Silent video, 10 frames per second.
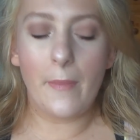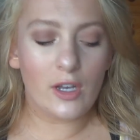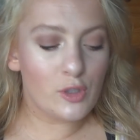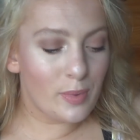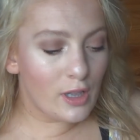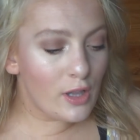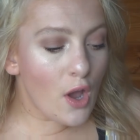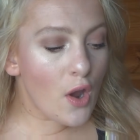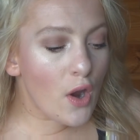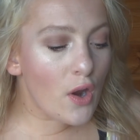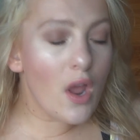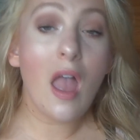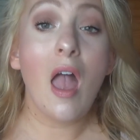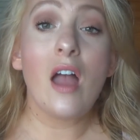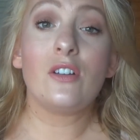box below.
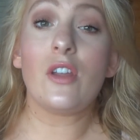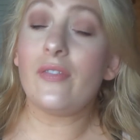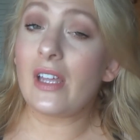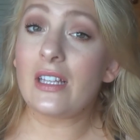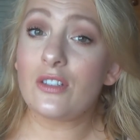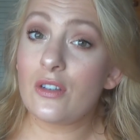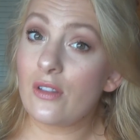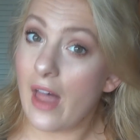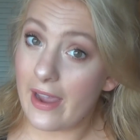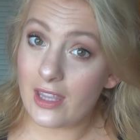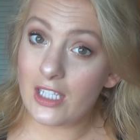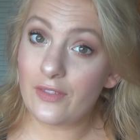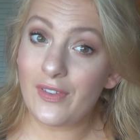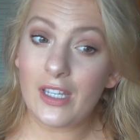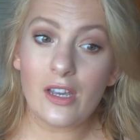Don't forget to like
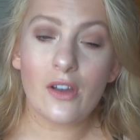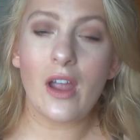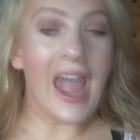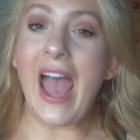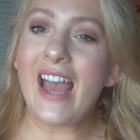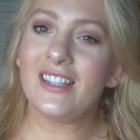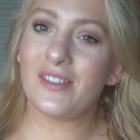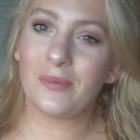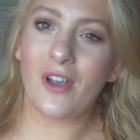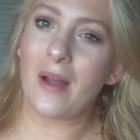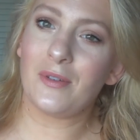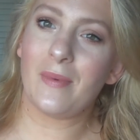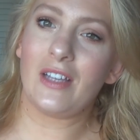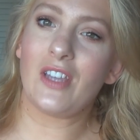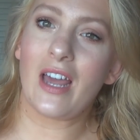this video and subscribe to
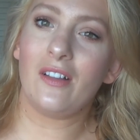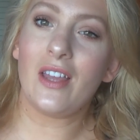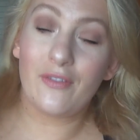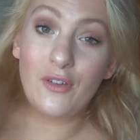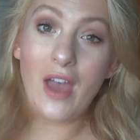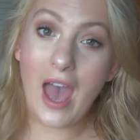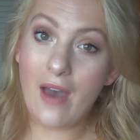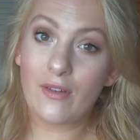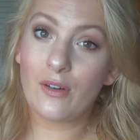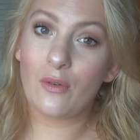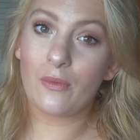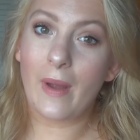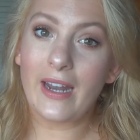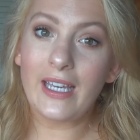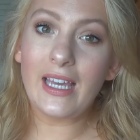my channel if you haven't
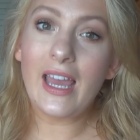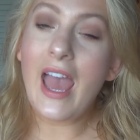already